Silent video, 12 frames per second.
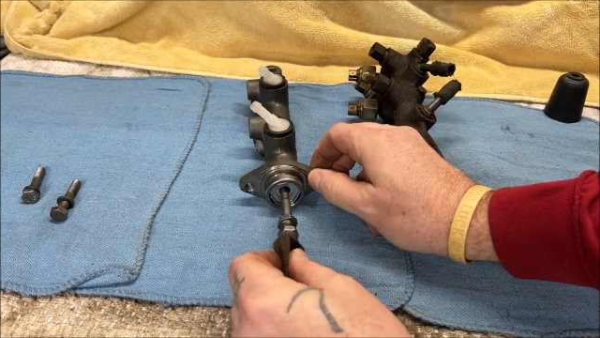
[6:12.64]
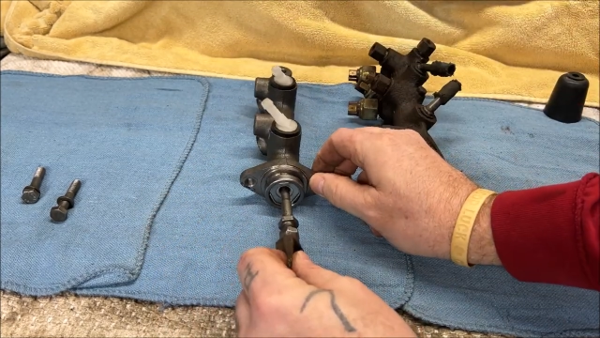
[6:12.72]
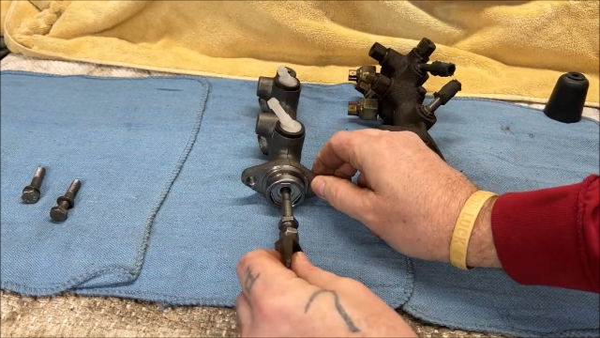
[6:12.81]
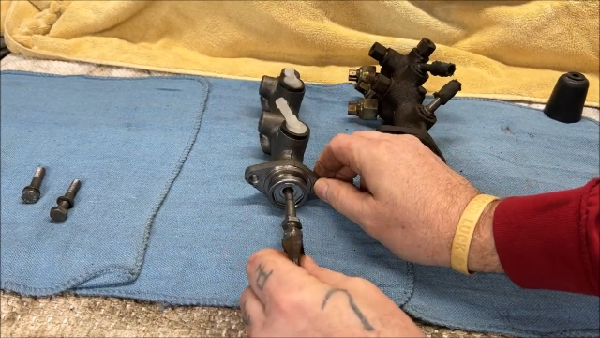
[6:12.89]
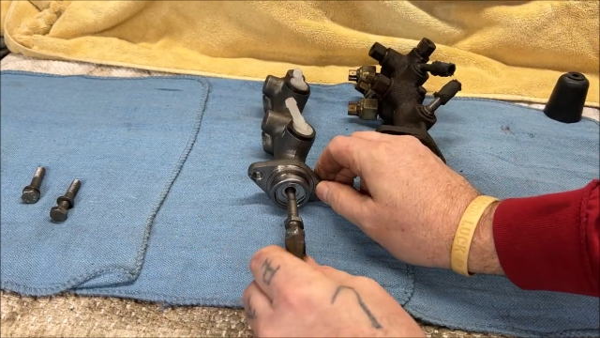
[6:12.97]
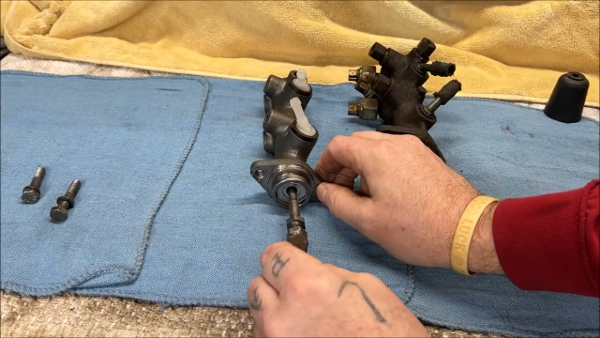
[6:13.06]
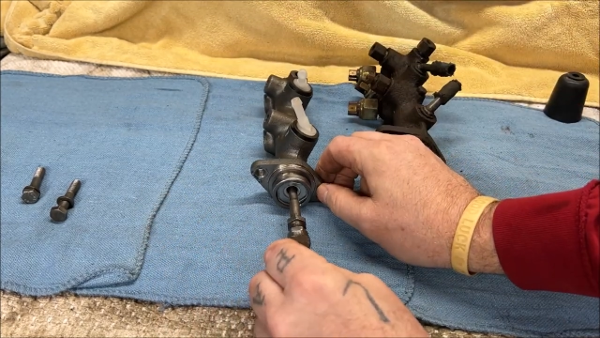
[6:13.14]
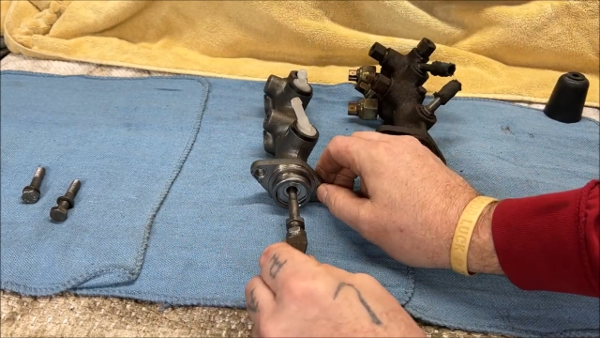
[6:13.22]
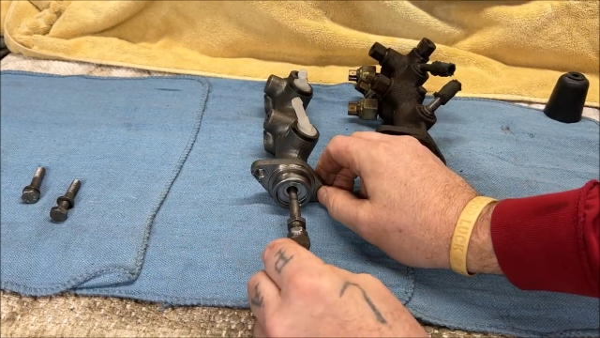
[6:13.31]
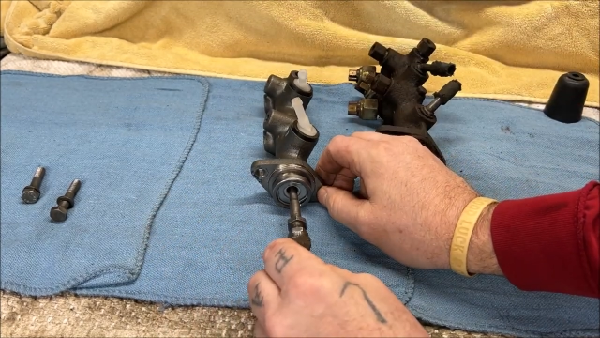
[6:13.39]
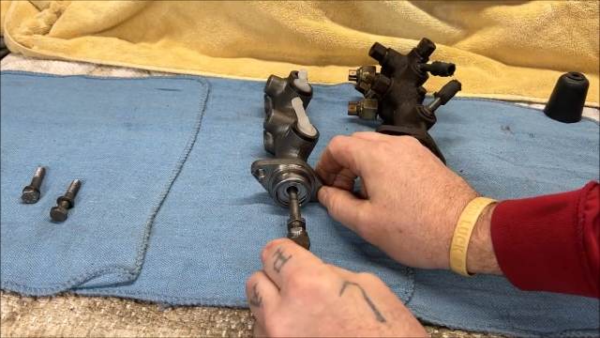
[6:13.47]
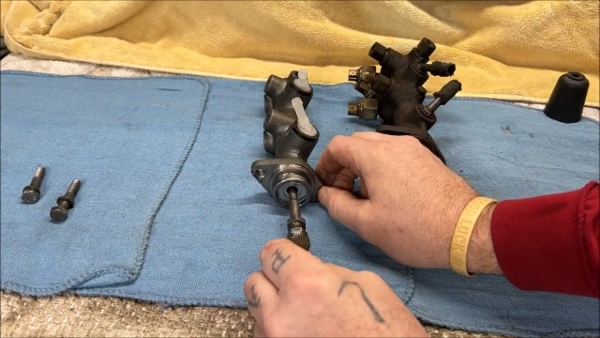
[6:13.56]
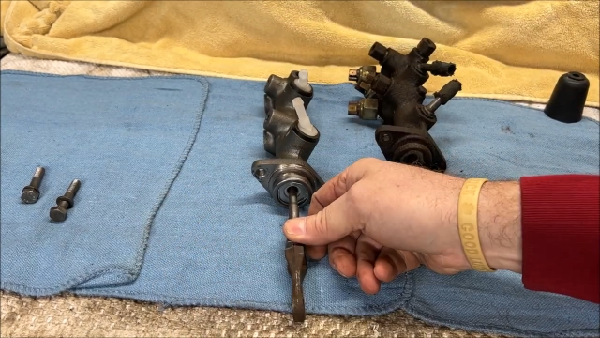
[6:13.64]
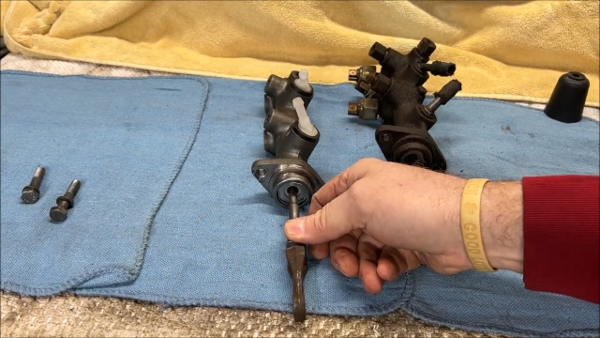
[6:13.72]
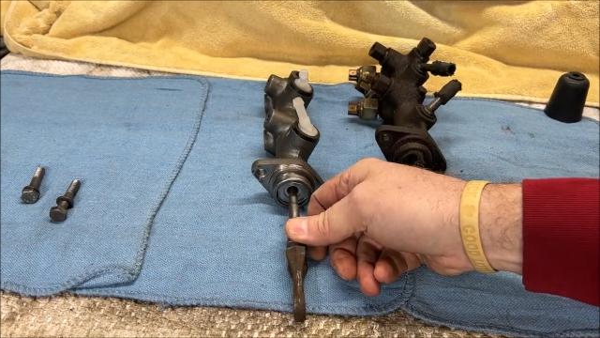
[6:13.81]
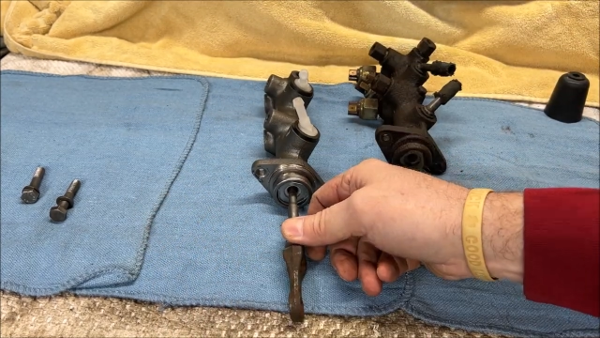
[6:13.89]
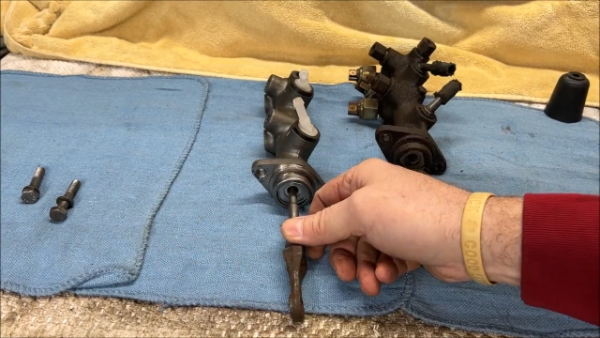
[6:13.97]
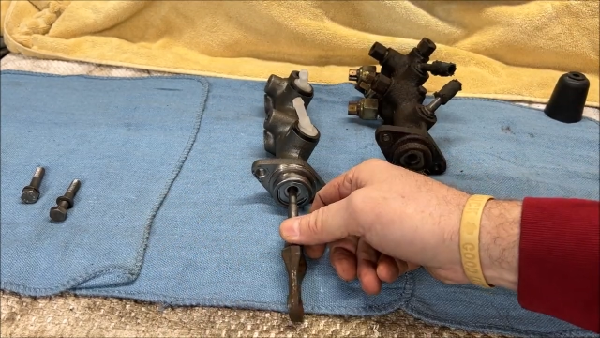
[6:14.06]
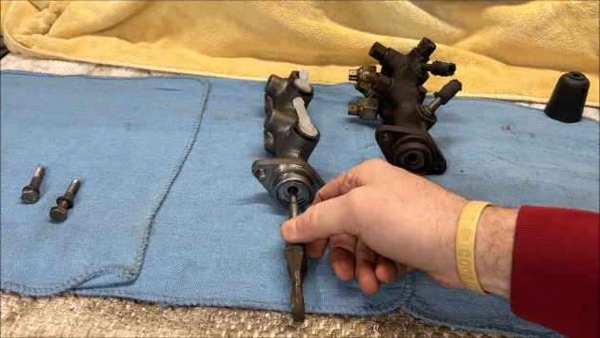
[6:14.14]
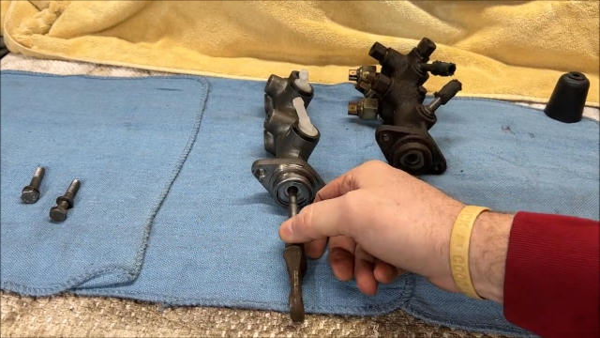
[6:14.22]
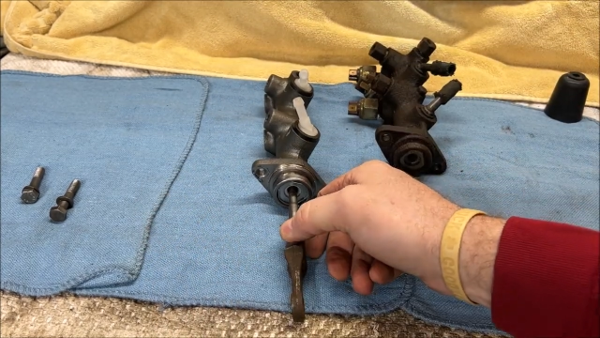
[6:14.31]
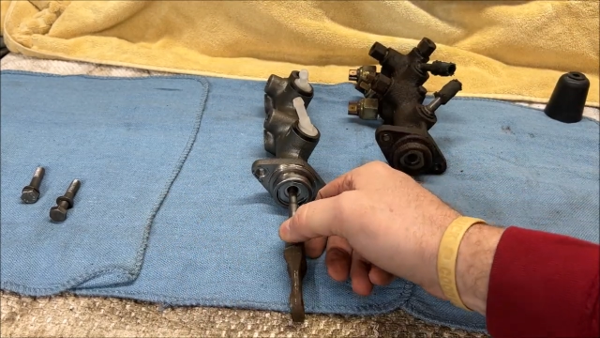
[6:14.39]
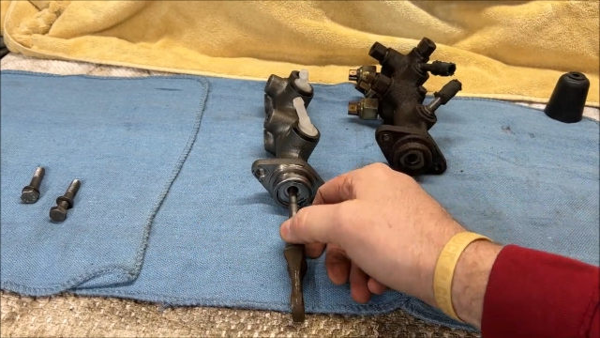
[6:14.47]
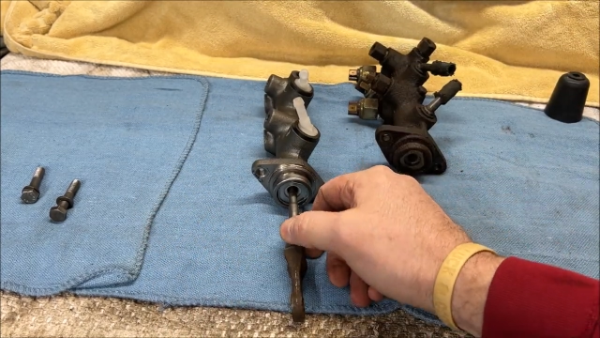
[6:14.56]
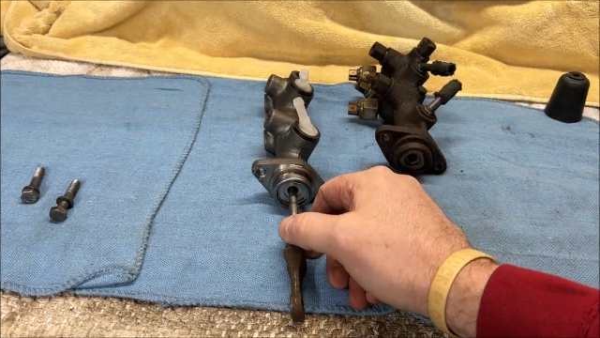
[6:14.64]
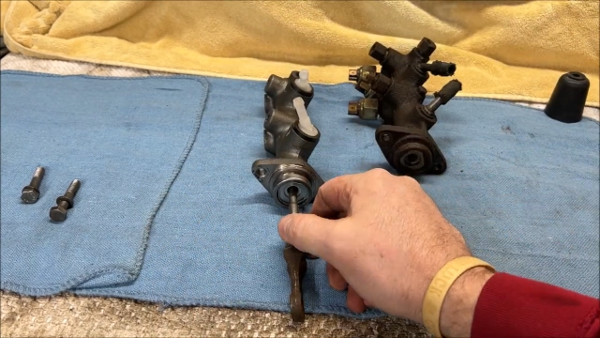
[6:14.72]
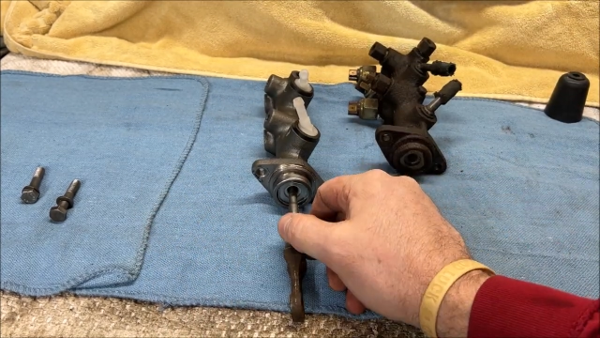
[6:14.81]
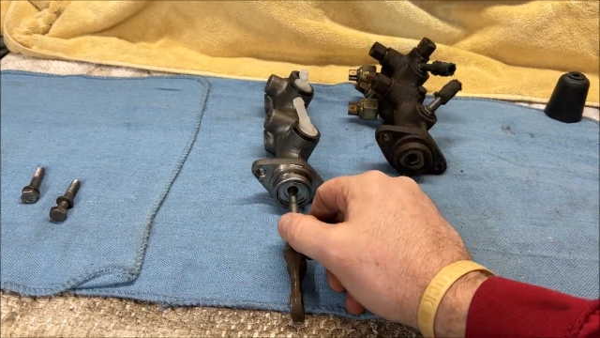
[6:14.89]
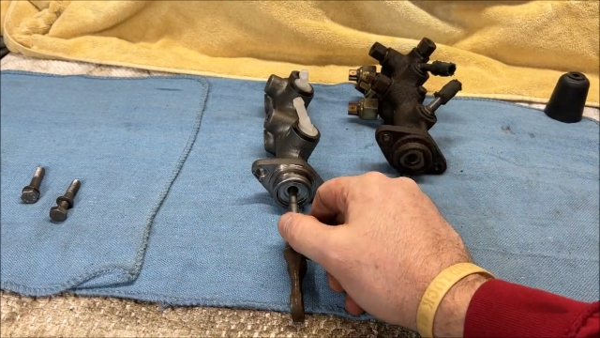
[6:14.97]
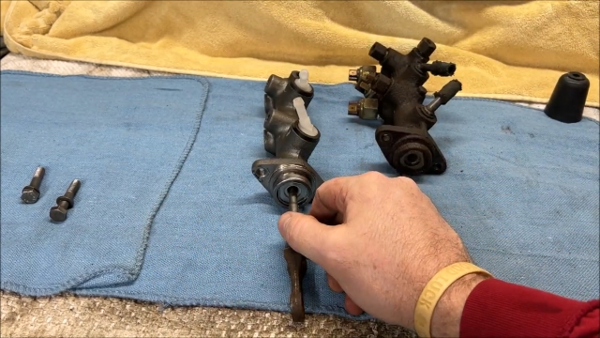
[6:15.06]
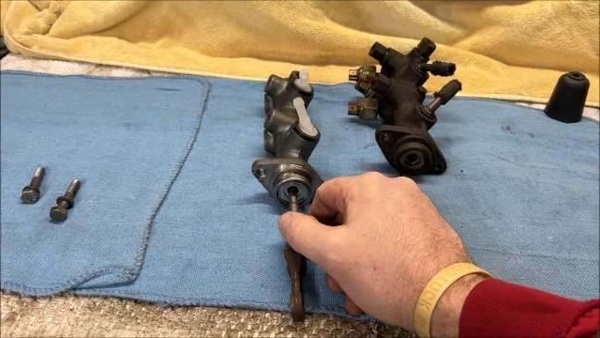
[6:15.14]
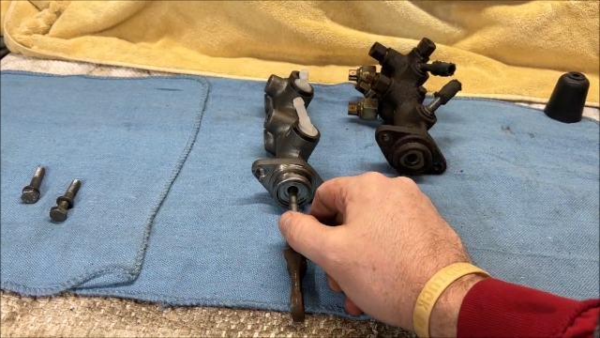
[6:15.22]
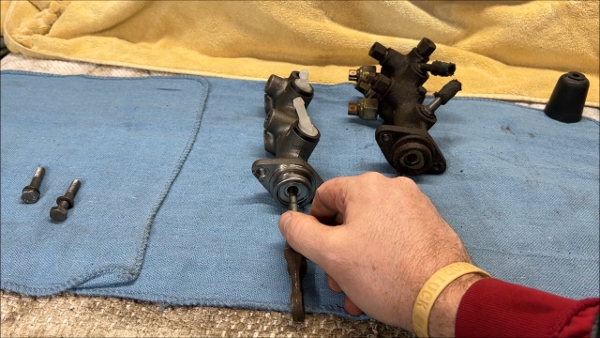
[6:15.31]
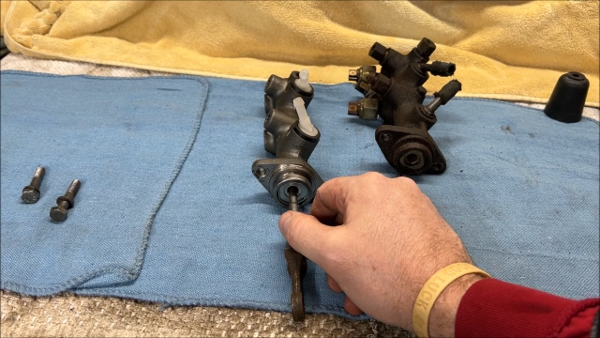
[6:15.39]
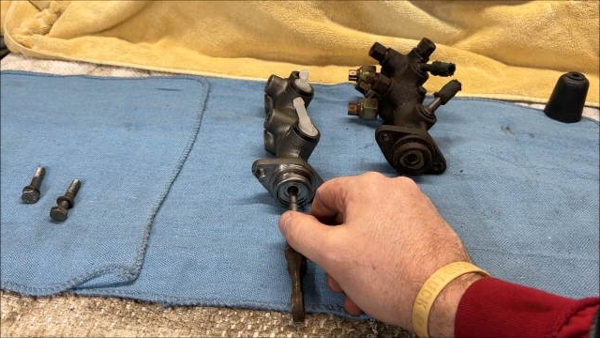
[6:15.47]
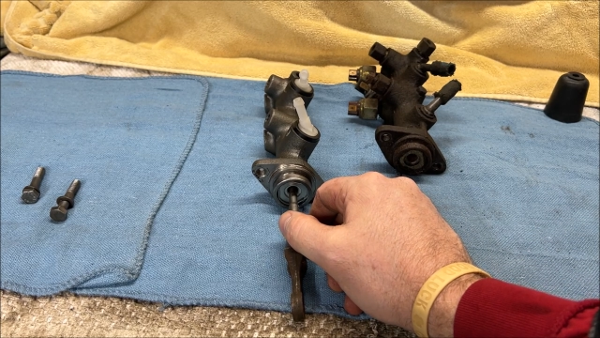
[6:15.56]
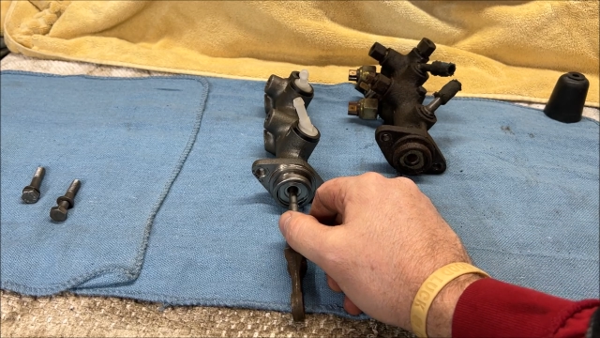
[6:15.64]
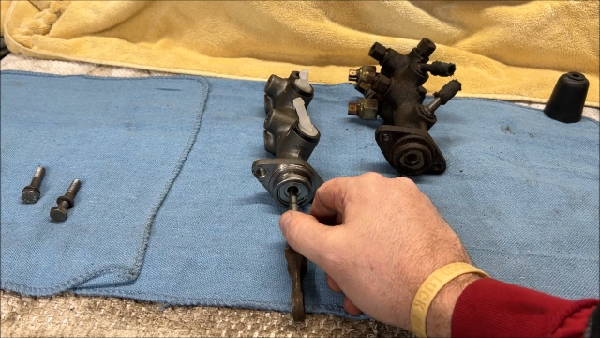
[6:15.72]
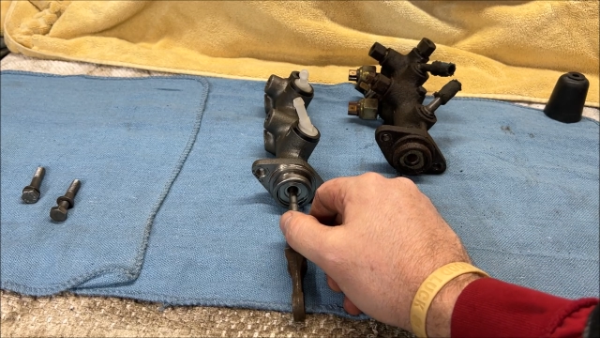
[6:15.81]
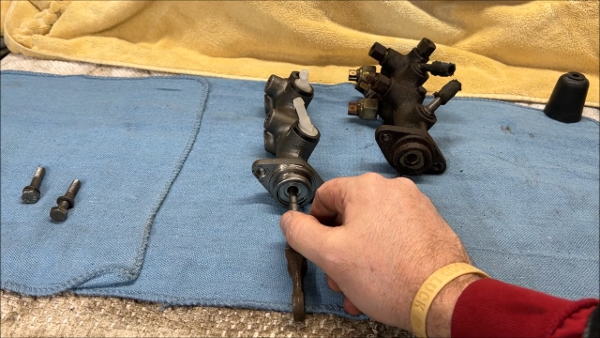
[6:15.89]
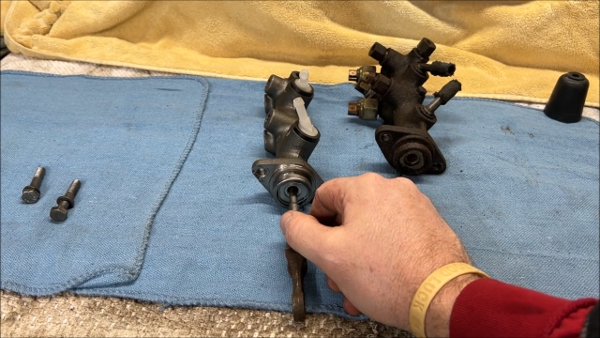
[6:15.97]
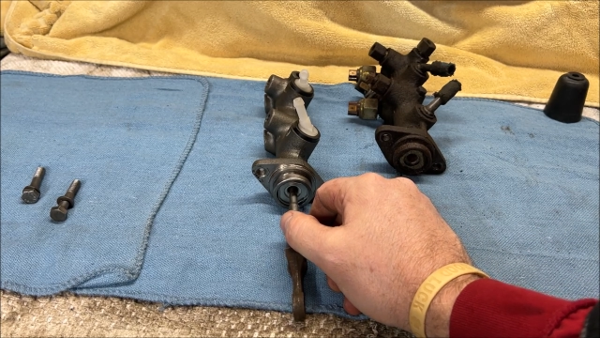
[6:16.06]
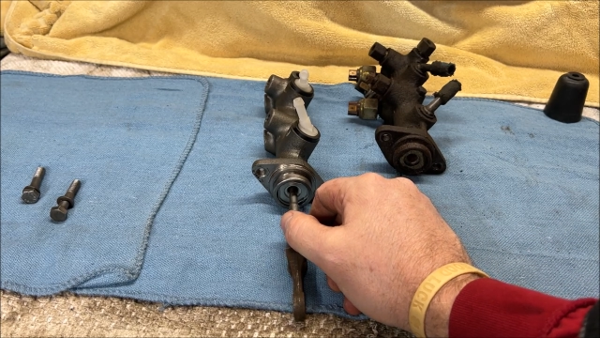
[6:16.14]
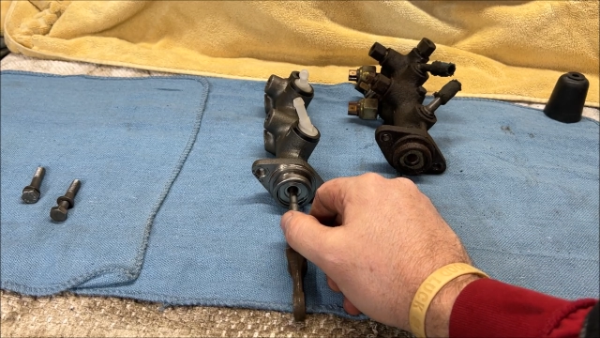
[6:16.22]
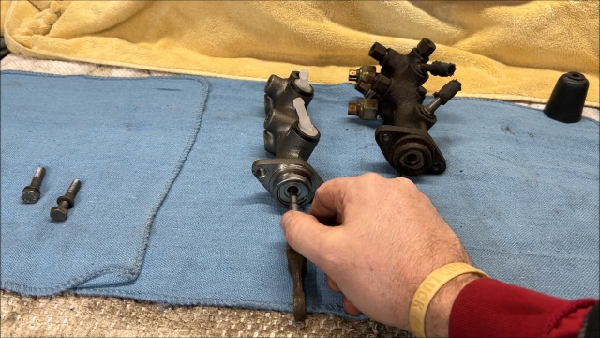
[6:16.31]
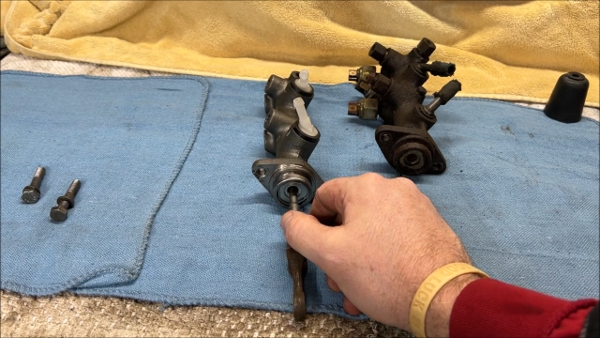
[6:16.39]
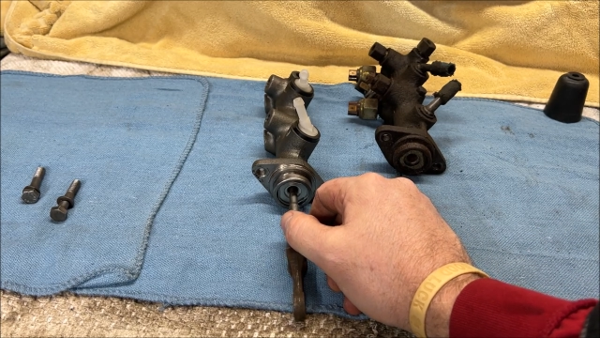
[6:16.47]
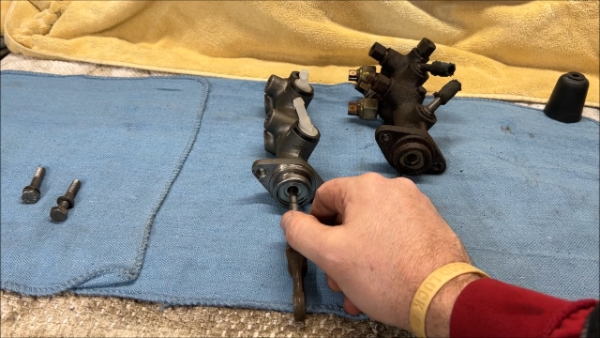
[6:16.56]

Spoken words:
[unreadable: no face in view]